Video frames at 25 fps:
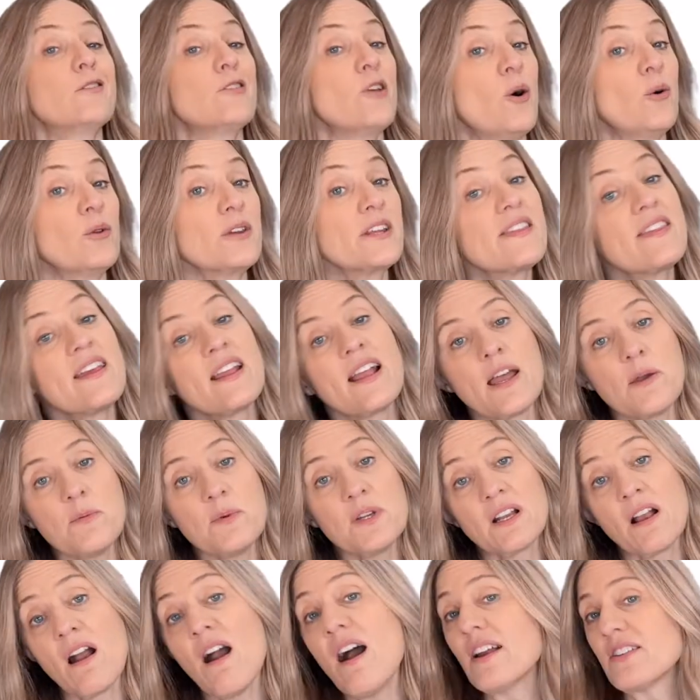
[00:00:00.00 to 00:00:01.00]
The only thing I
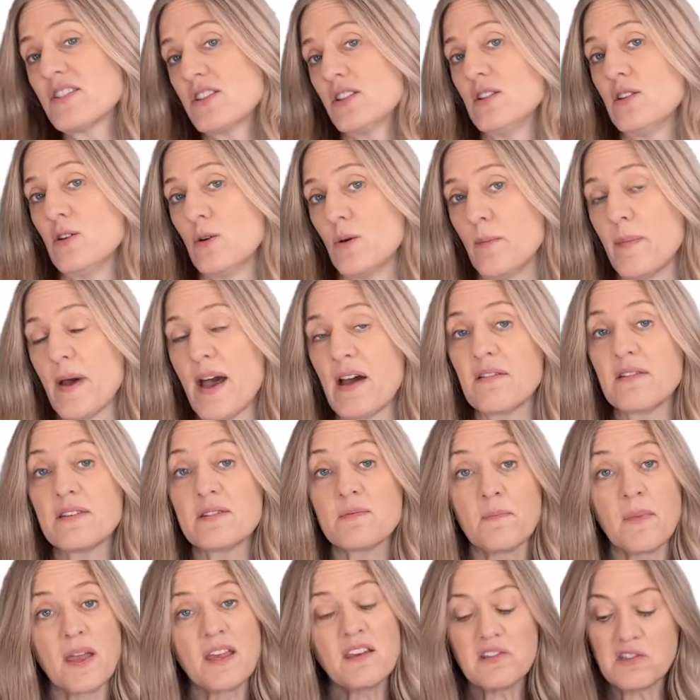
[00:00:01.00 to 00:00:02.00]
would caution you about is
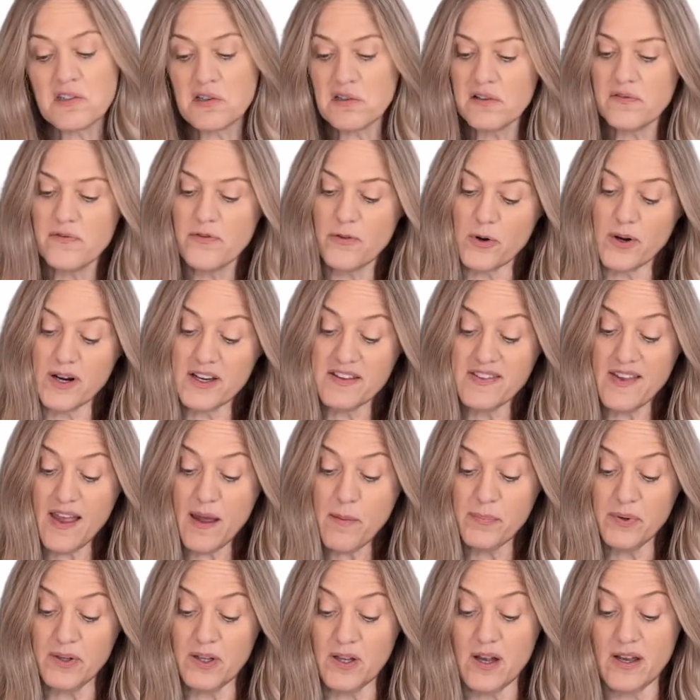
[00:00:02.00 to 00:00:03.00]
make sure, for
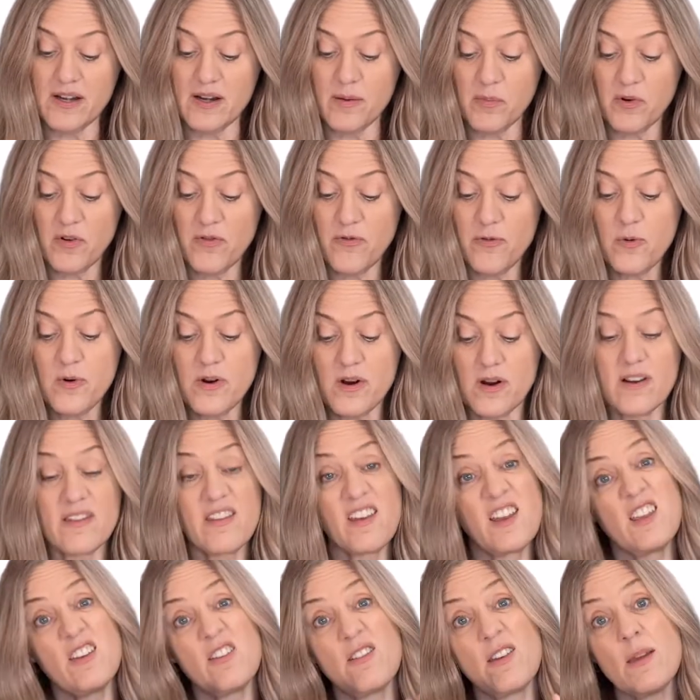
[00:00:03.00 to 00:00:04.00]
example, on number four,
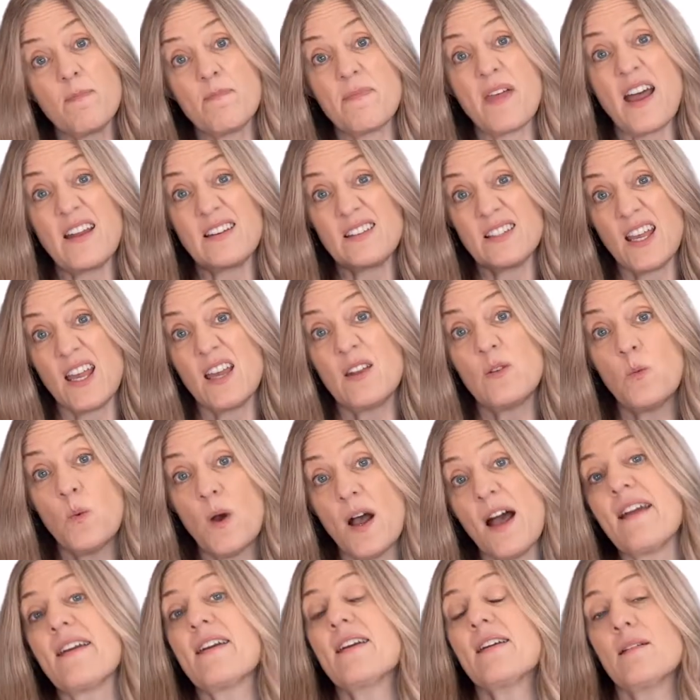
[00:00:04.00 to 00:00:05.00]
that you keep that
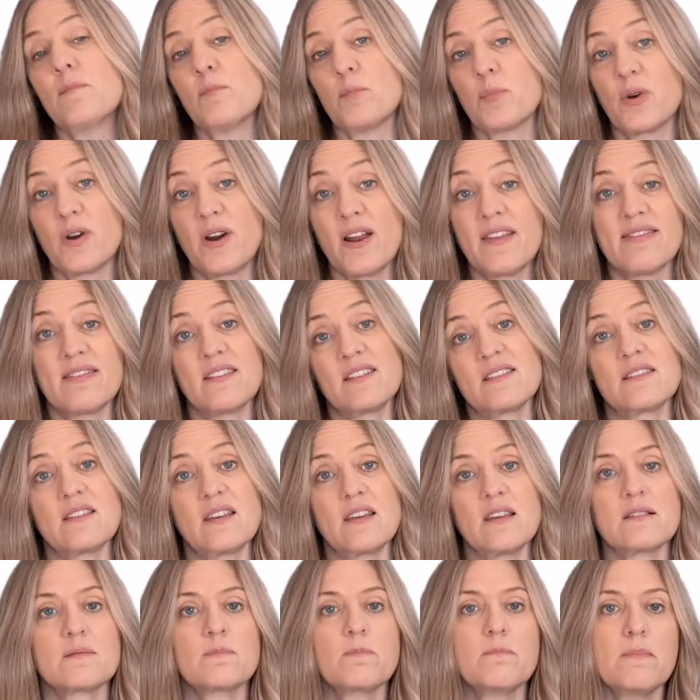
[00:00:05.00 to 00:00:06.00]
10y in
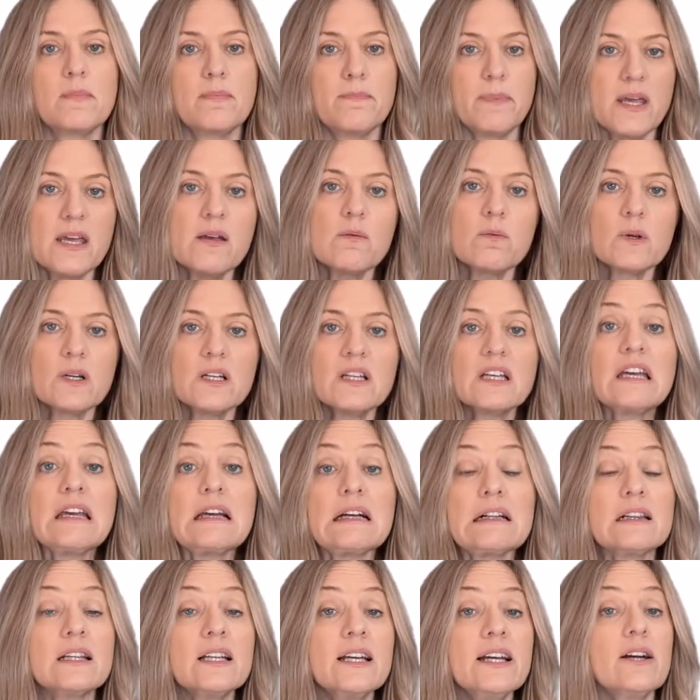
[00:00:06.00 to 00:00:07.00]
parentheses. Be really
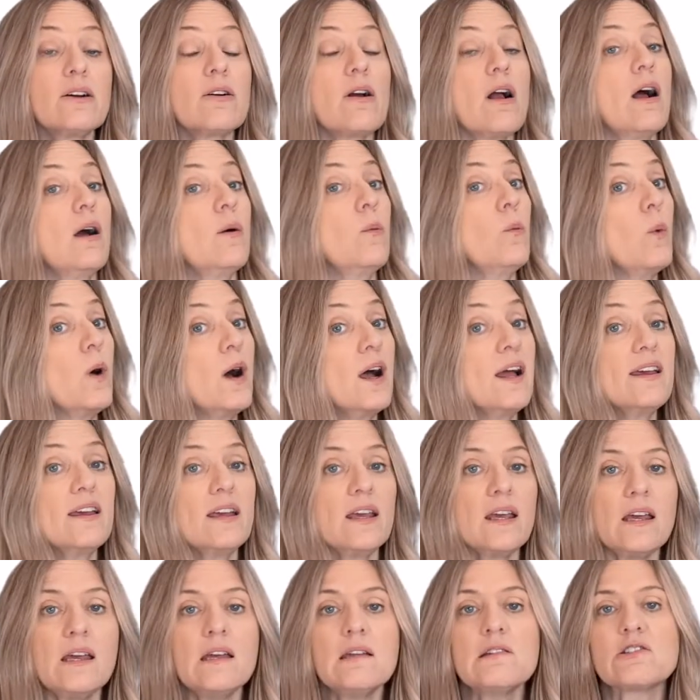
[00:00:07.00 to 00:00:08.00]
clear on what
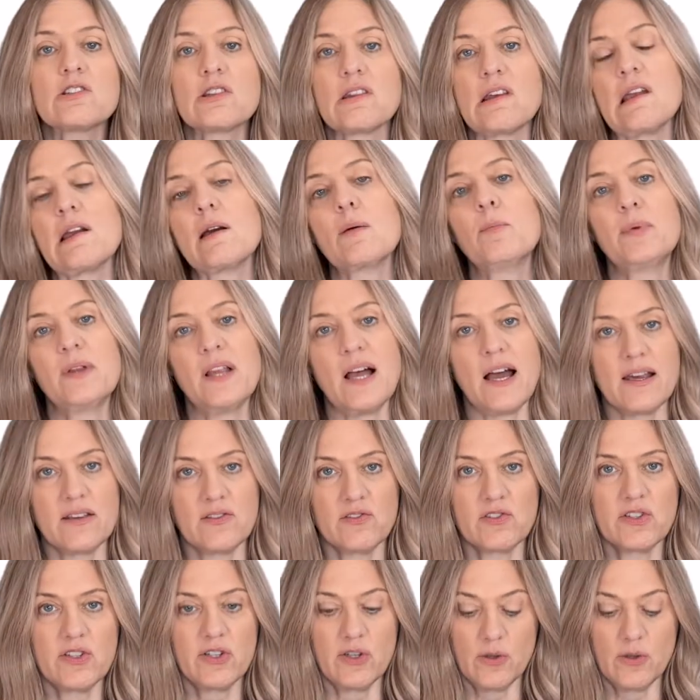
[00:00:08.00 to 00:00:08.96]
each thing applies to.